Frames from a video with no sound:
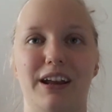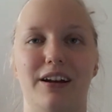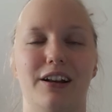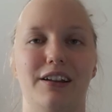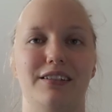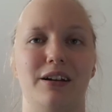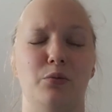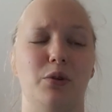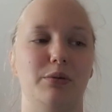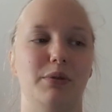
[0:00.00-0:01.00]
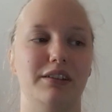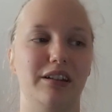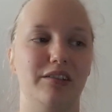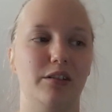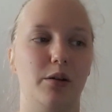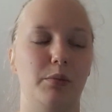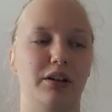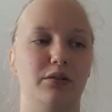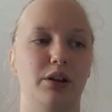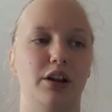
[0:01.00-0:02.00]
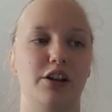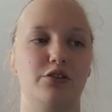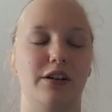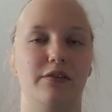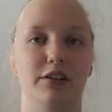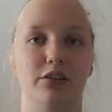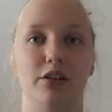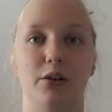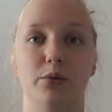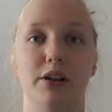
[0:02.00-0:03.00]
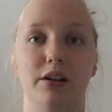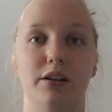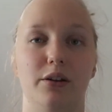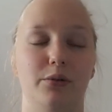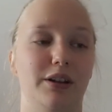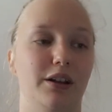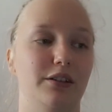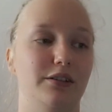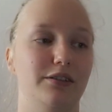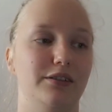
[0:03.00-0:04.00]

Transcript: unless I'm with my sister because we're gonna travel to the hotel, hotel